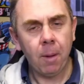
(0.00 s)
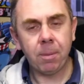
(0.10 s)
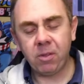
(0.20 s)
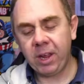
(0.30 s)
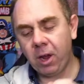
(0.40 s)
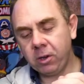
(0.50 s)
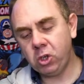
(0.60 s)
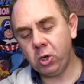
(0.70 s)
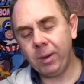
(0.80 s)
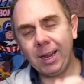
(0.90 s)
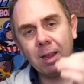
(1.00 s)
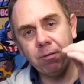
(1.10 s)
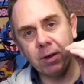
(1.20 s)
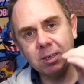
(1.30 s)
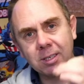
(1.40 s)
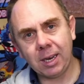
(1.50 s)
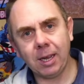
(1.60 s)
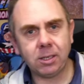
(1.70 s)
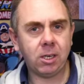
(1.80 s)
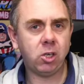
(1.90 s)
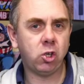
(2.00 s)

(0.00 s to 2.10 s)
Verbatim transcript: but they are doing a fantastic